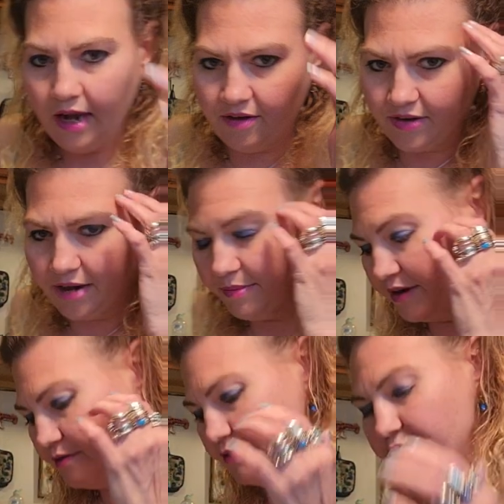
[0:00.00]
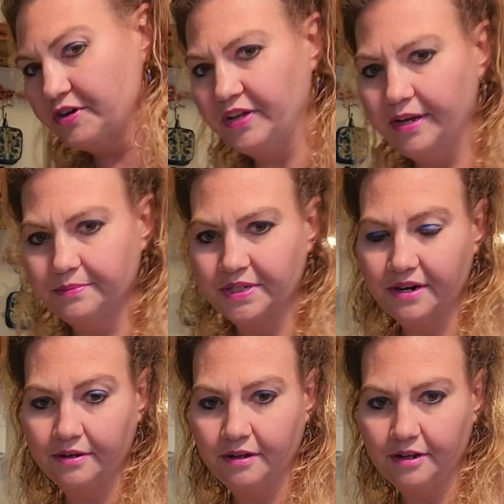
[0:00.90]
I've got my corner clamps
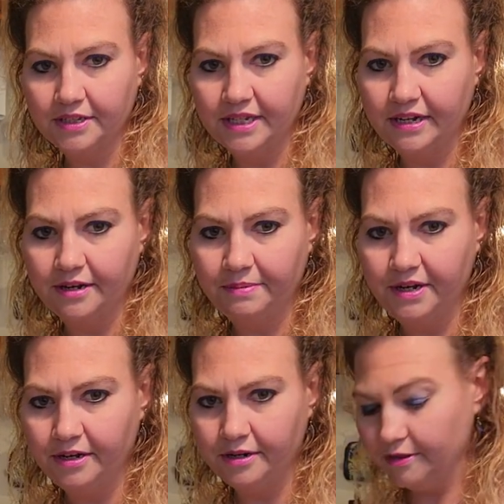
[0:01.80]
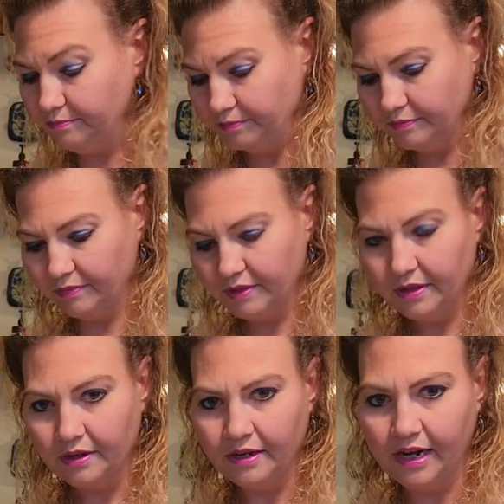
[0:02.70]
are all set up here.
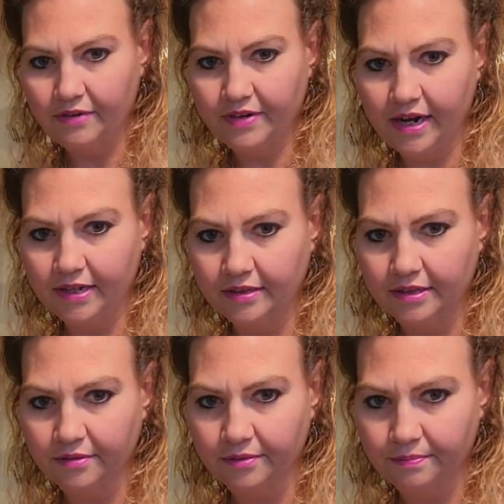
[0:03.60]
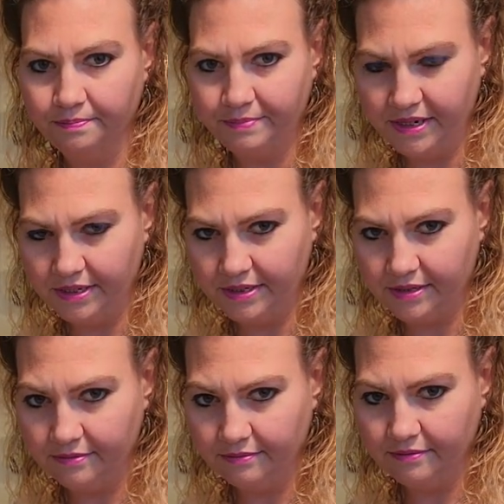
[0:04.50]
I've got the
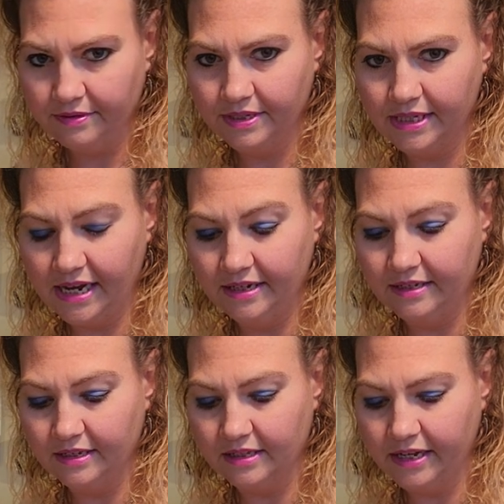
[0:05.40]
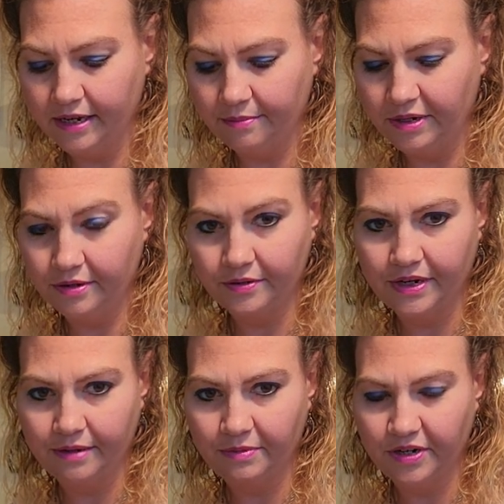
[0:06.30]
piece set in the clamp here
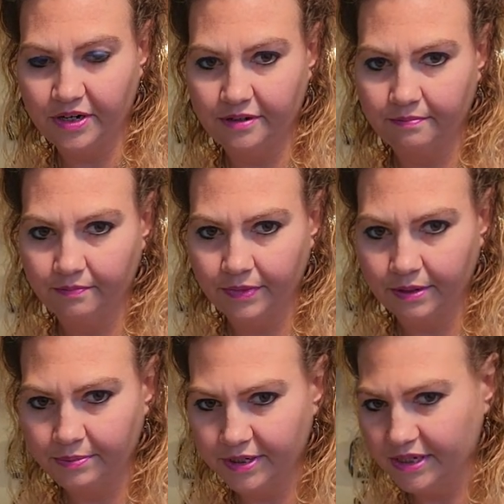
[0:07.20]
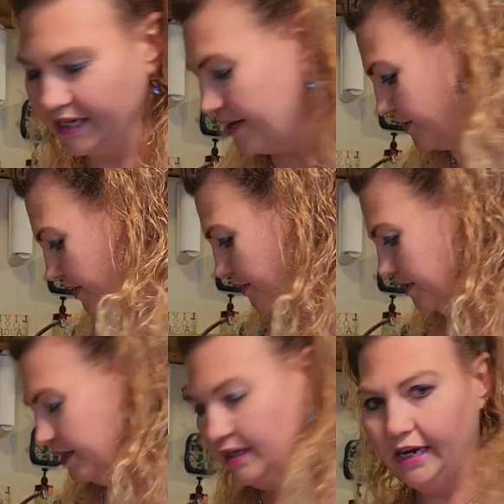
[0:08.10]
that I'm gonna put together,
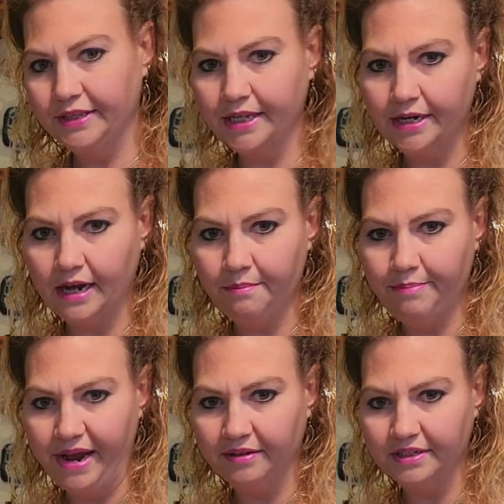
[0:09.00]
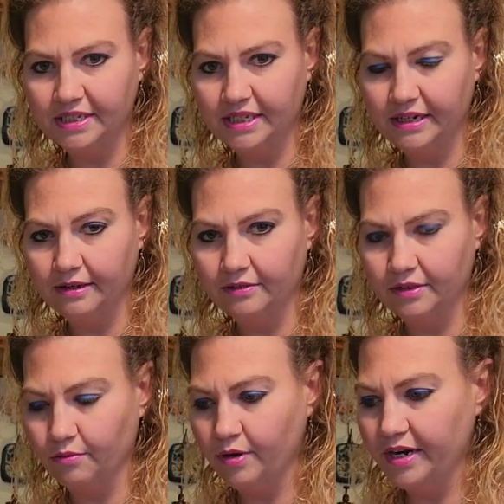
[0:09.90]
and then I'm balancing
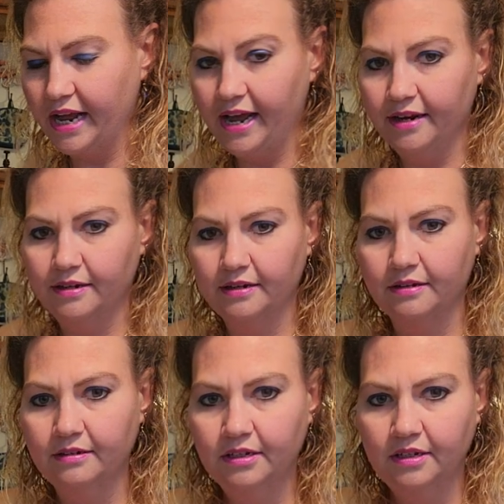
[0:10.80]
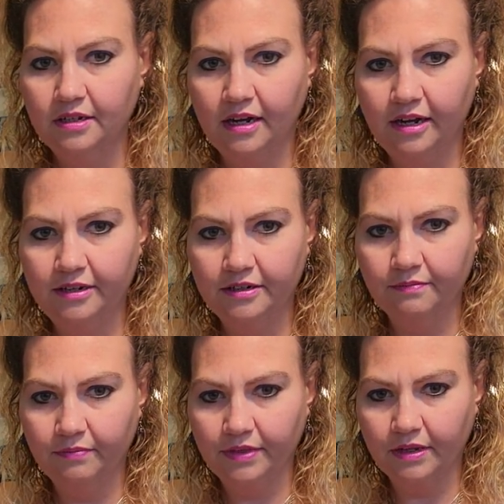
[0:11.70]
the one end on
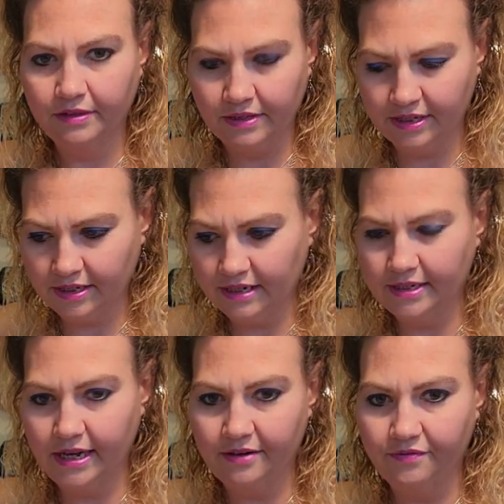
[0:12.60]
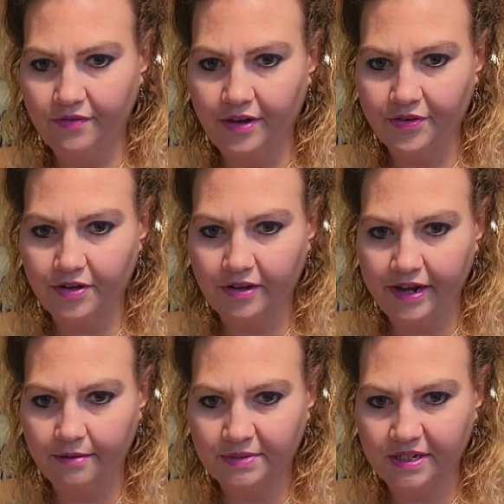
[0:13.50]
a set of other
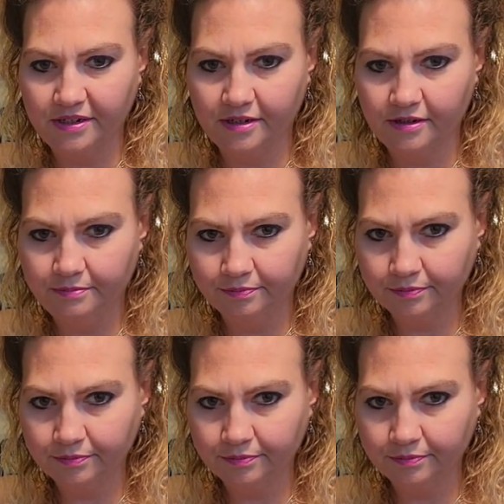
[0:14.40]
clamps here